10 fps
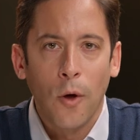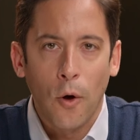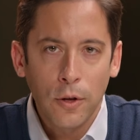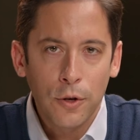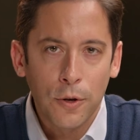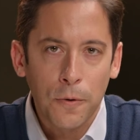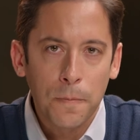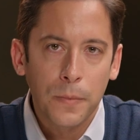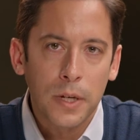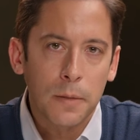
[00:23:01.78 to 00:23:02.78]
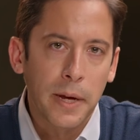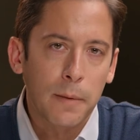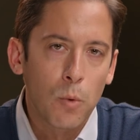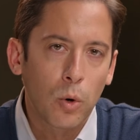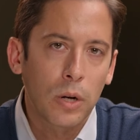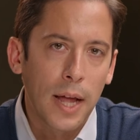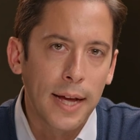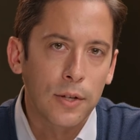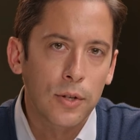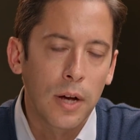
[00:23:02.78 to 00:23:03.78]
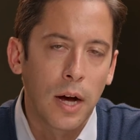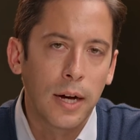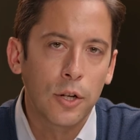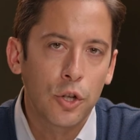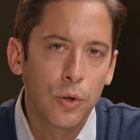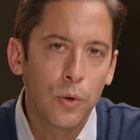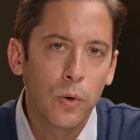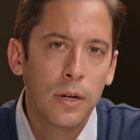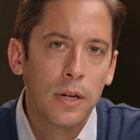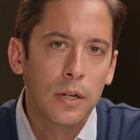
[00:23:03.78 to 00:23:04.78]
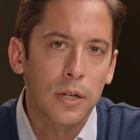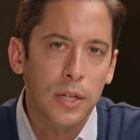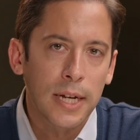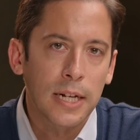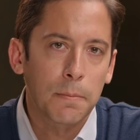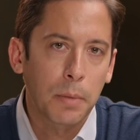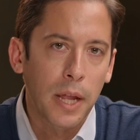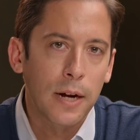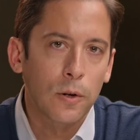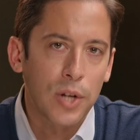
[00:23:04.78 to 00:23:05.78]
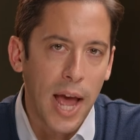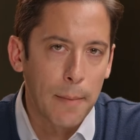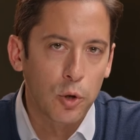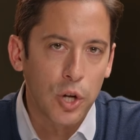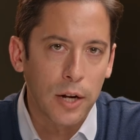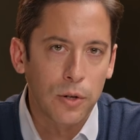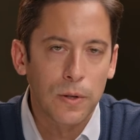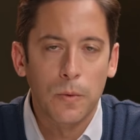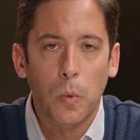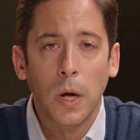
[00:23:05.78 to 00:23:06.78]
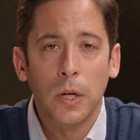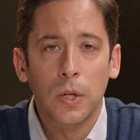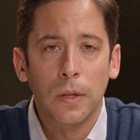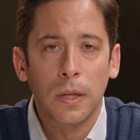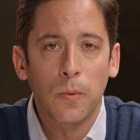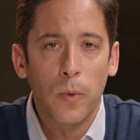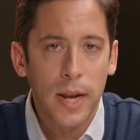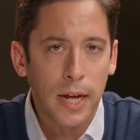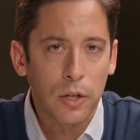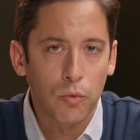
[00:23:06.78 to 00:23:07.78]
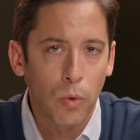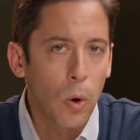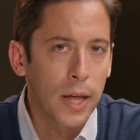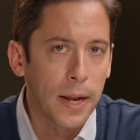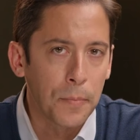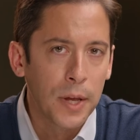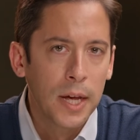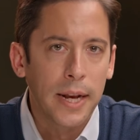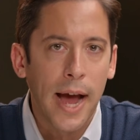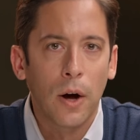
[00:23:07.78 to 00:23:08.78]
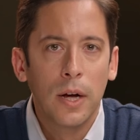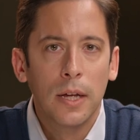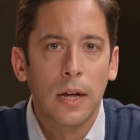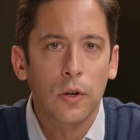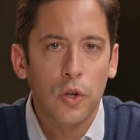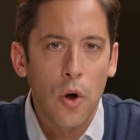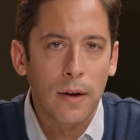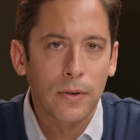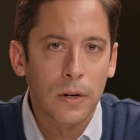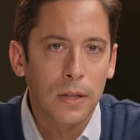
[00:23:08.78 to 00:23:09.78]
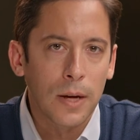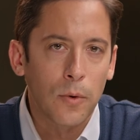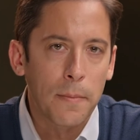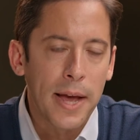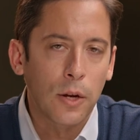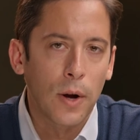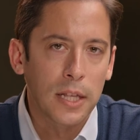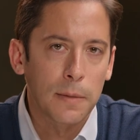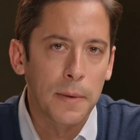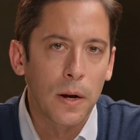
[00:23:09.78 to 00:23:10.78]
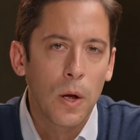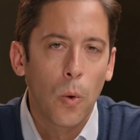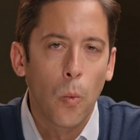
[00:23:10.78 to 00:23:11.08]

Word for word: All you do is pick more or less on two to six player stat projections and watch the winnings roll in. Now, here's an offer that will make your head spin.